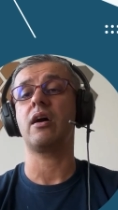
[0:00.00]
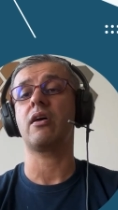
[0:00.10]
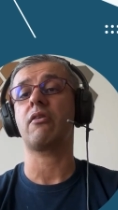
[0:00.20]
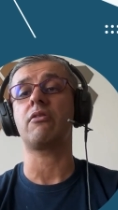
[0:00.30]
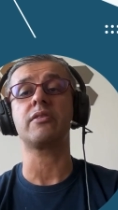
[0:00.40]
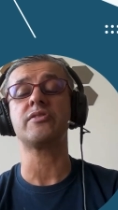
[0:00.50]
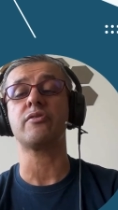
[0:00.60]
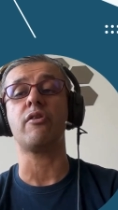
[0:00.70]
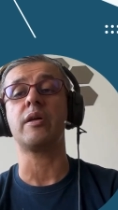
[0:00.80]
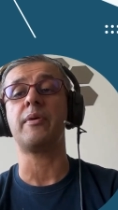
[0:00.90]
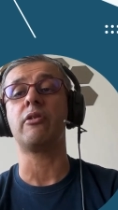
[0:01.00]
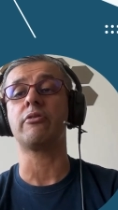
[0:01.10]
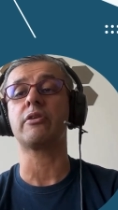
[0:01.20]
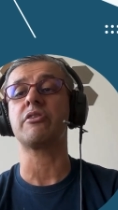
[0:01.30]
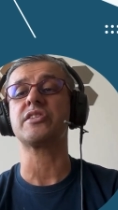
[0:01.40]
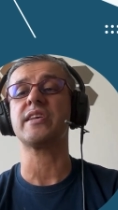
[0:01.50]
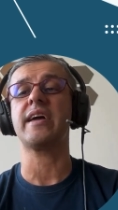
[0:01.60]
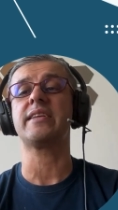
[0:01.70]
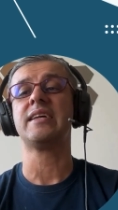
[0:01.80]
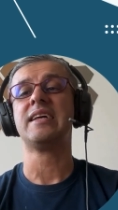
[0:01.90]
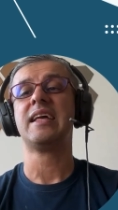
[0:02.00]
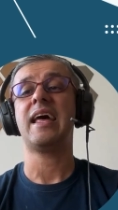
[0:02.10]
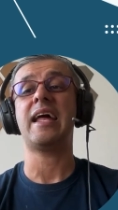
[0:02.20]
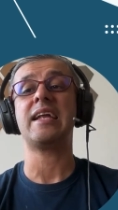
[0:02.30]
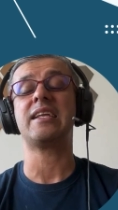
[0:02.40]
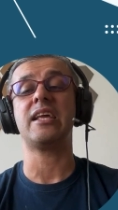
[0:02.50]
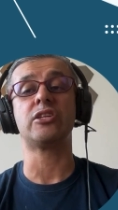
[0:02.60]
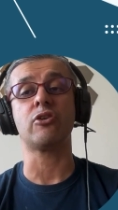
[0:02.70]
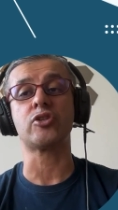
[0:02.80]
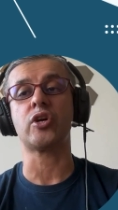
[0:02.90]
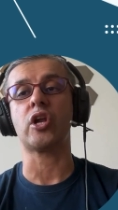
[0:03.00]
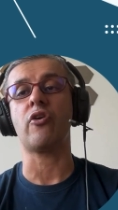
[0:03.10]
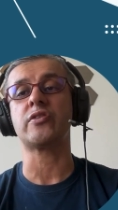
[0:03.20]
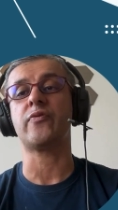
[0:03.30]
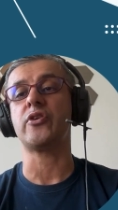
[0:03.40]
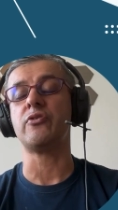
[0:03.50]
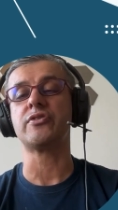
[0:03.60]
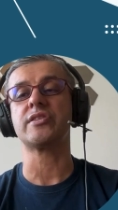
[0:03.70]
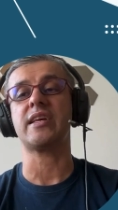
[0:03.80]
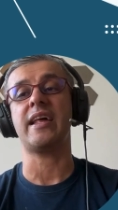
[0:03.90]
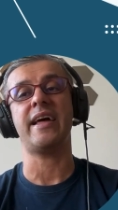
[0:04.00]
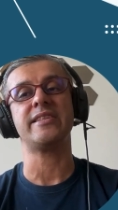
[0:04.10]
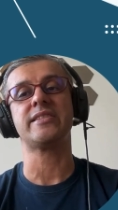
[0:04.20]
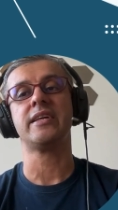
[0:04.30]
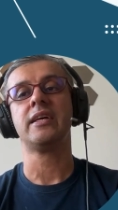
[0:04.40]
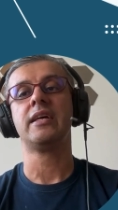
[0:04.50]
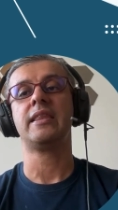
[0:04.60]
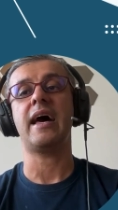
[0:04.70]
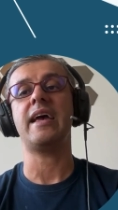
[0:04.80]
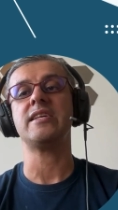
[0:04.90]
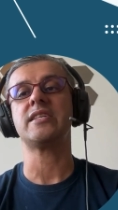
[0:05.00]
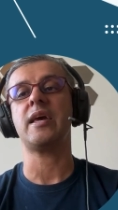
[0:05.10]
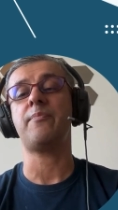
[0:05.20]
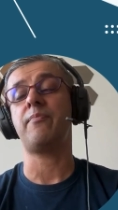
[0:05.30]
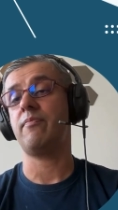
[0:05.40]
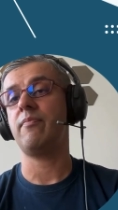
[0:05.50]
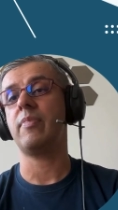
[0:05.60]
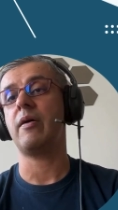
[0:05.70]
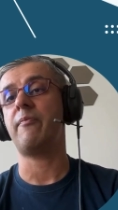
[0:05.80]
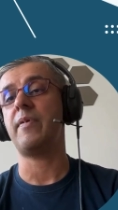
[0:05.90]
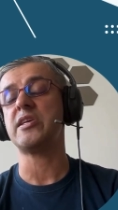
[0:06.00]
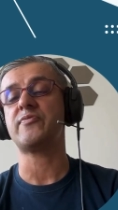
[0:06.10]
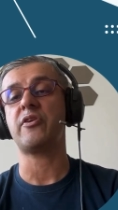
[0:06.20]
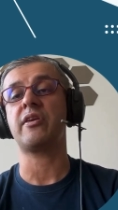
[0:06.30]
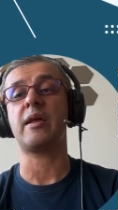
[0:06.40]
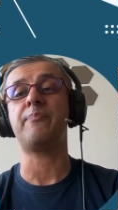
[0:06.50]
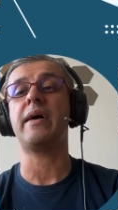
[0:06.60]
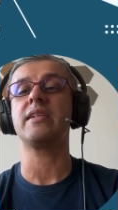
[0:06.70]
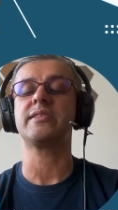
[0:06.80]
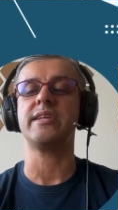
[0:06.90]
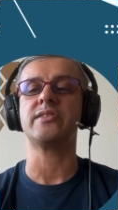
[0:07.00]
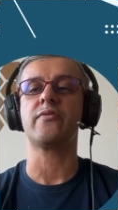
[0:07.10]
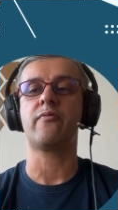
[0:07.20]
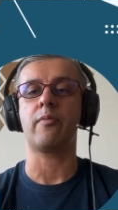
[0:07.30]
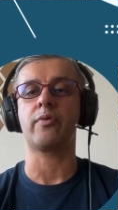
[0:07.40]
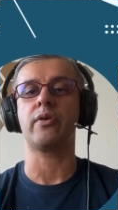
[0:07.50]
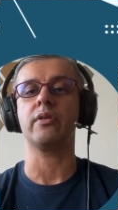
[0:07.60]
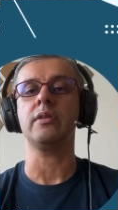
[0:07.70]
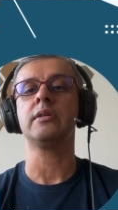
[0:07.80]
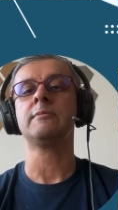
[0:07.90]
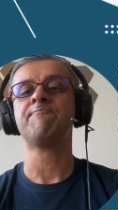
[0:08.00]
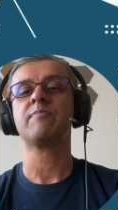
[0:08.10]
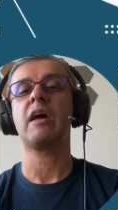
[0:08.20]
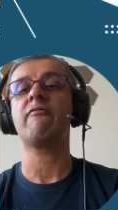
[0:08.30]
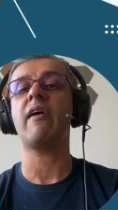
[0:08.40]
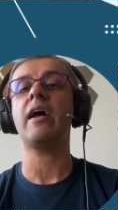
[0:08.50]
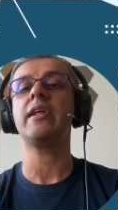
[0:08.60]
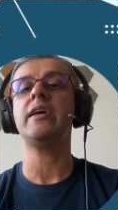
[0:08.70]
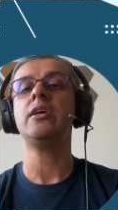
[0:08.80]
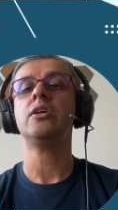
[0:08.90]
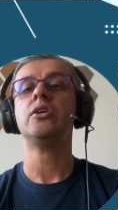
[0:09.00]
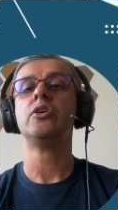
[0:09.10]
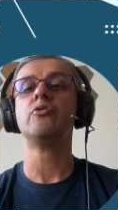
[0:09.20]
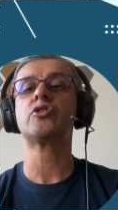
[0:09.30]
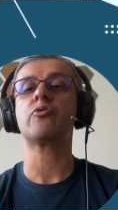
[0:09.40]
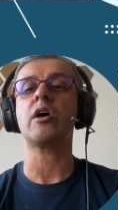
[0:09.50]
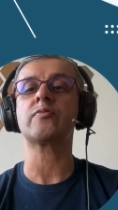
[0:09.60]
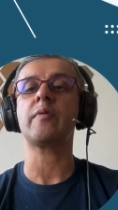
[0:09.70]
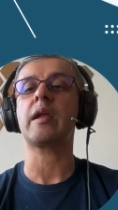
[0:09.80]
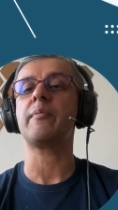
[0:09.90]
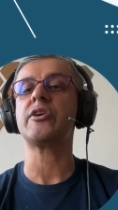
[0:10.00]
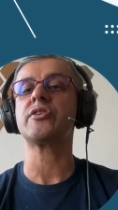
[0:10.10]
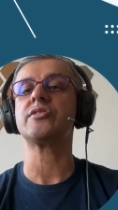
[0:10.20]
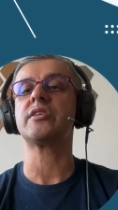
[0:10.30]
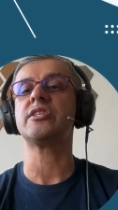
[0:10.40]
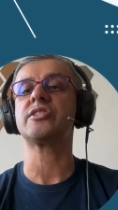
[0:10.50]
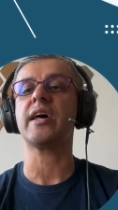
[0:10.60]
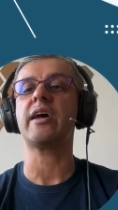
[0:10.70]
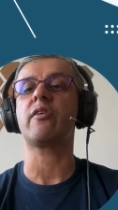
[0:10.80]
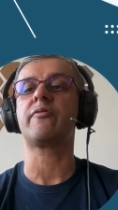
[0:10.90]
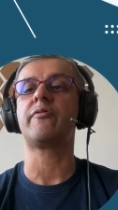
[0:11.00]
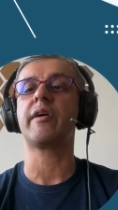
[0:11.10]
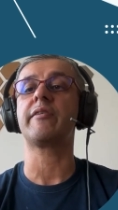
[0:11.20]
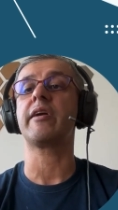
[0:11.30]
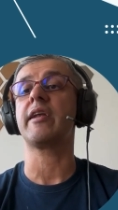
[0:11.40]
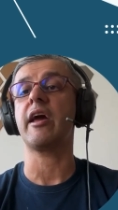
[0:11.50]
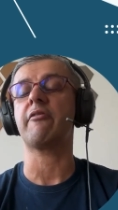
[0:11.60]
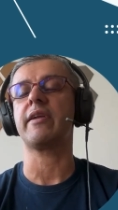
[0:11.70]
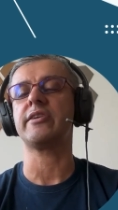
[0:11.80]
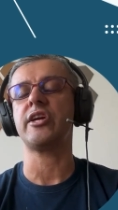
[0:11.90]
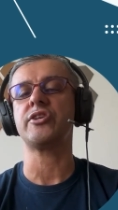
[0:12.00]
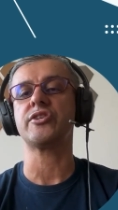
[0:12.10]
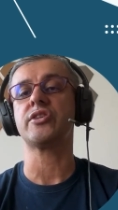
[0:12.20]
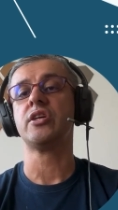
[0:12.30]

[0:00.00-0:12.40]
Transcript: content has already been loaded on your site. And it, it's also annoying for users and hence that is a, a place where you can get penalties from Google. And finally, use transform animations inside of triggering layout changes